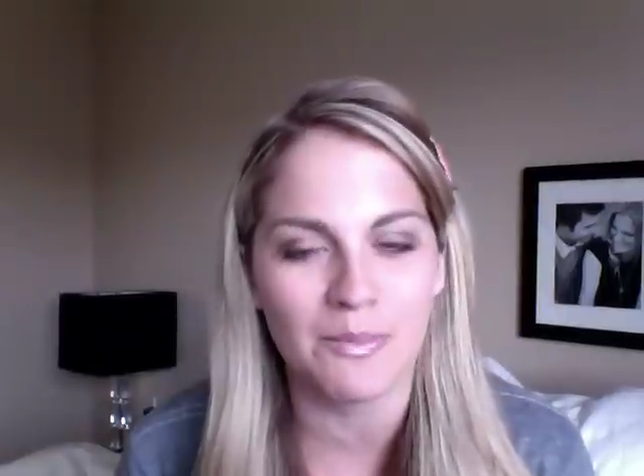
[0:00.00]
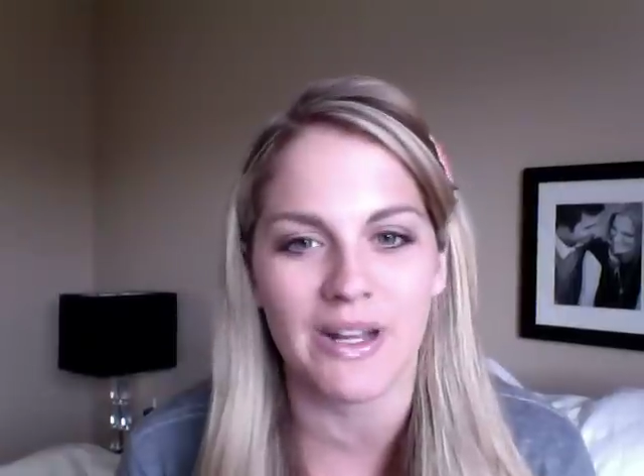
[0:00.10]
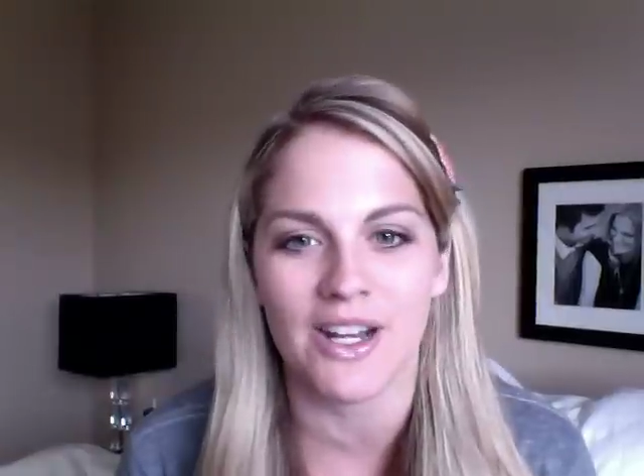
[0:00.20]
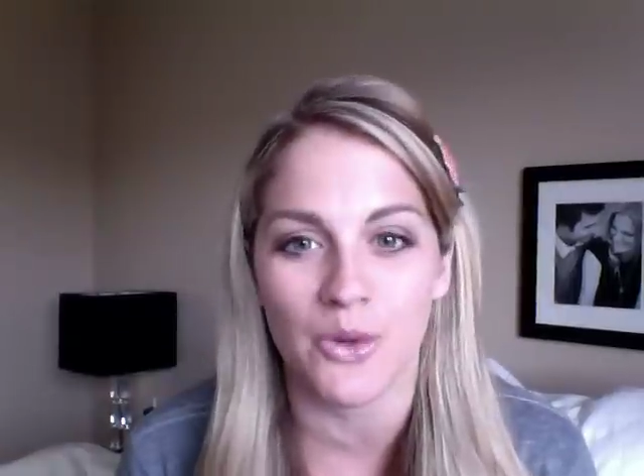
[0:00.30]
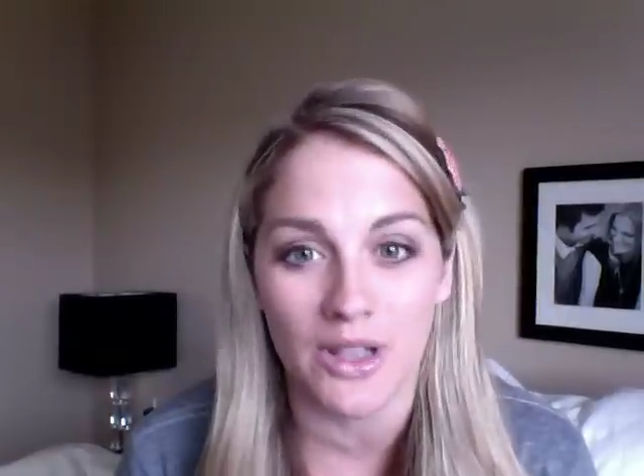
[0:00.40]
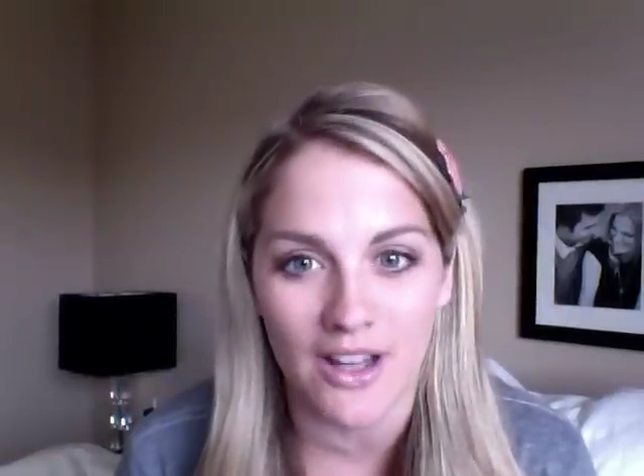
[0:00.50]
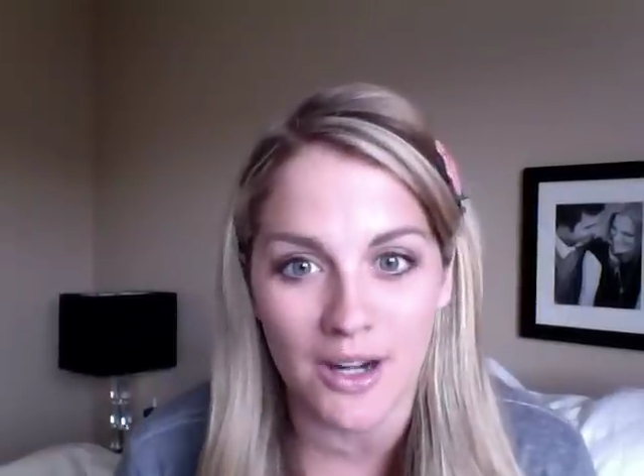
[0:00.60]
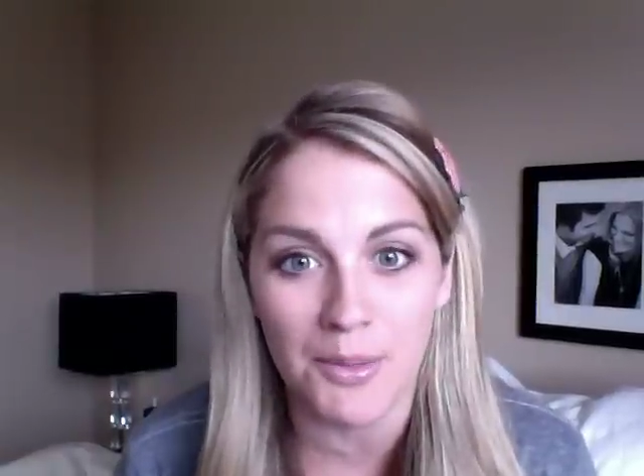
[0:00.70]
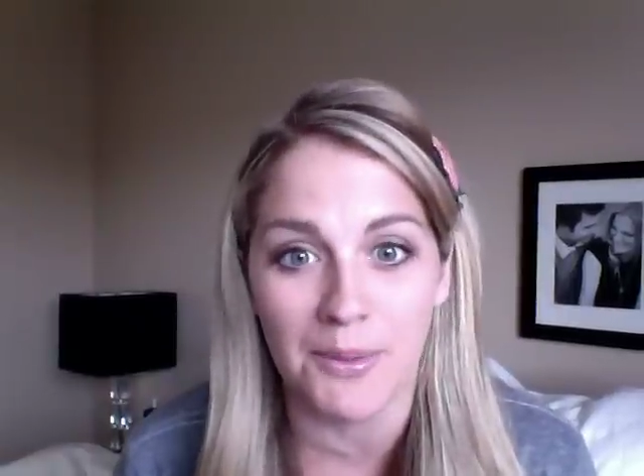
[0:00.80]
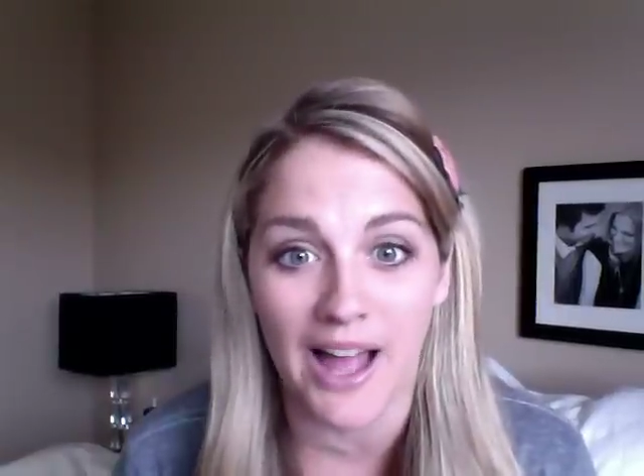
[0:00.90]
but I know a lot
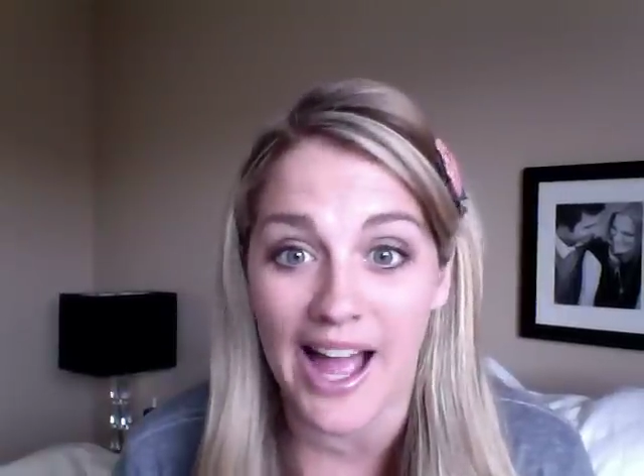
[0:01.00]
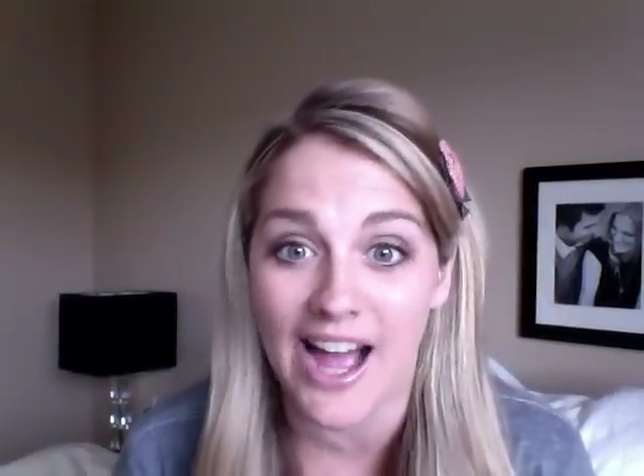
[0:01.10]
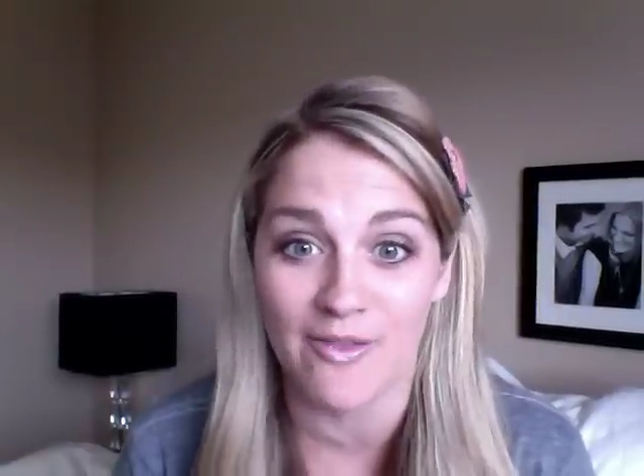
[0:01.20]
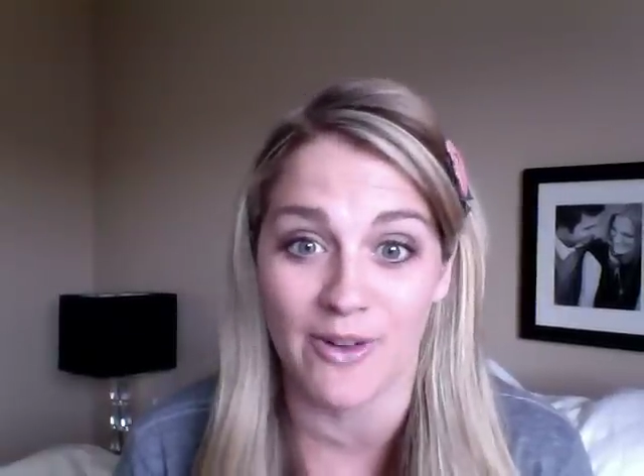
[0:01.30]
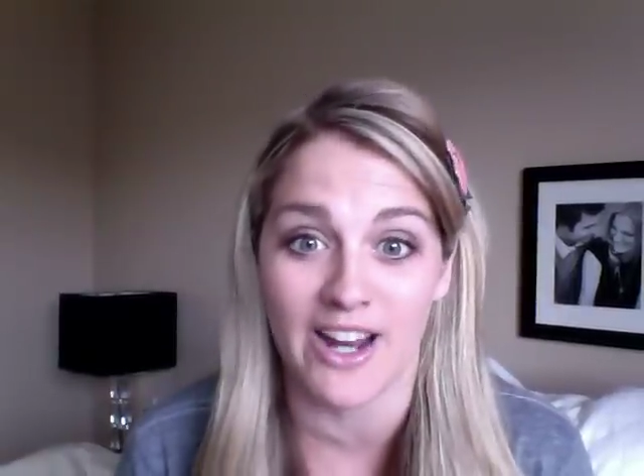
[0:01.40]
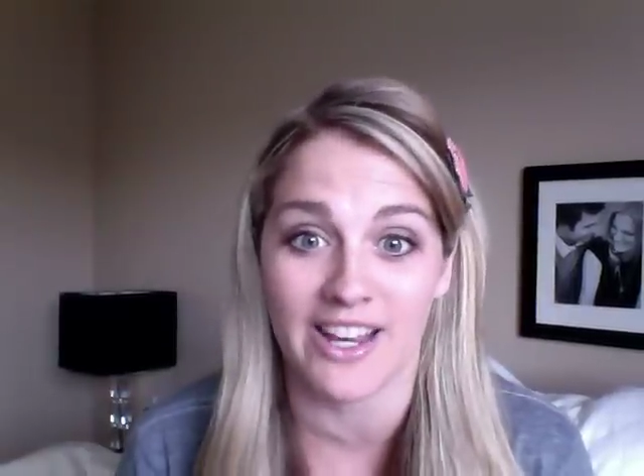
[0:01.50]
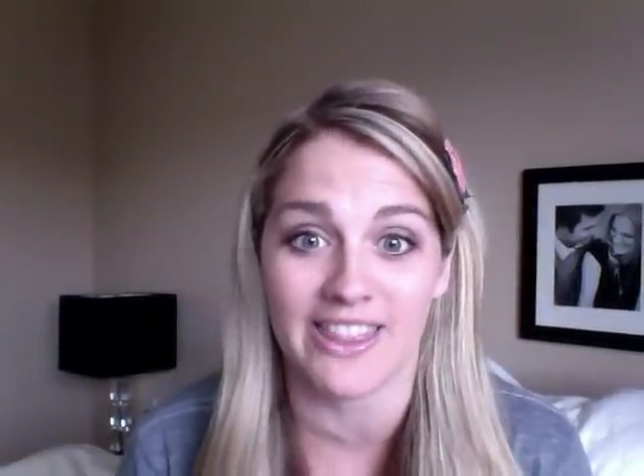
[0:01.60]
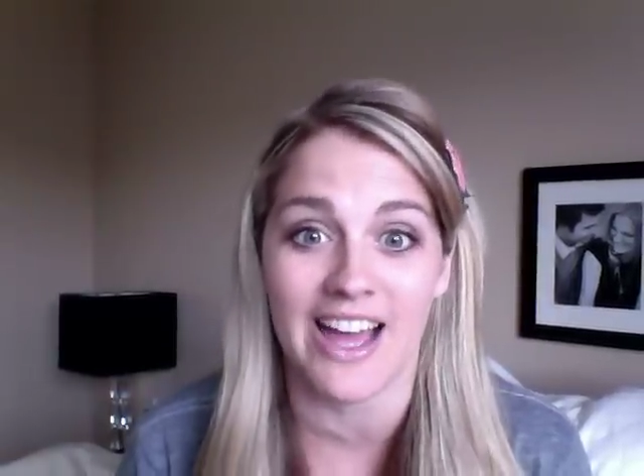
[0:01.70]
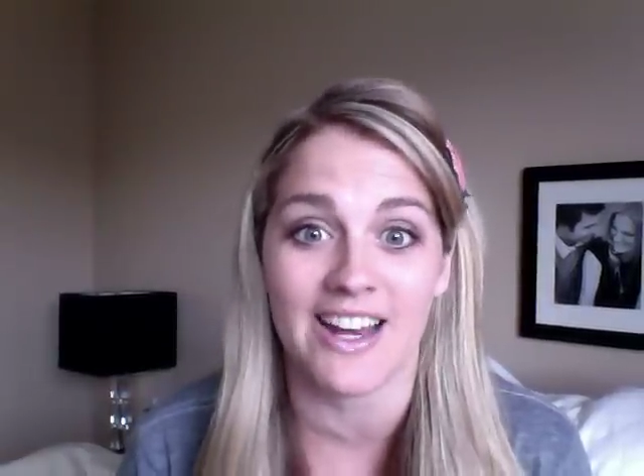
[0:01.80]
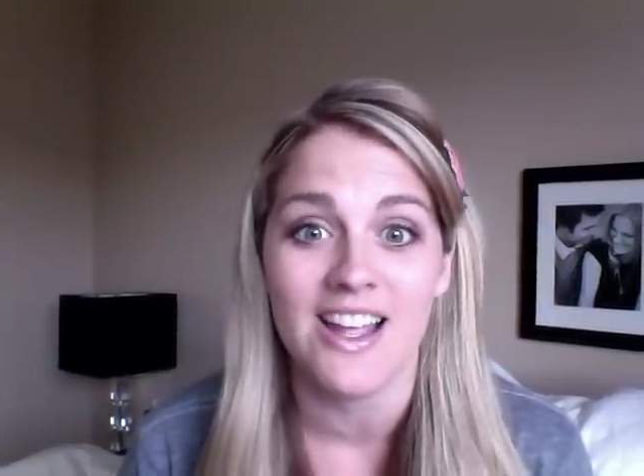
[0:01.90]
of people have read it
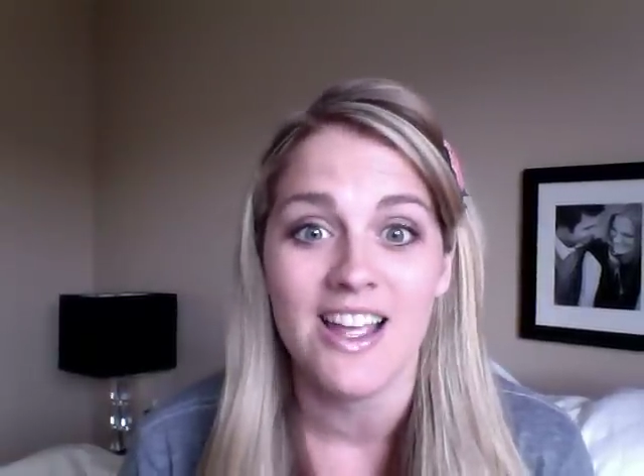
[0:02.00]
that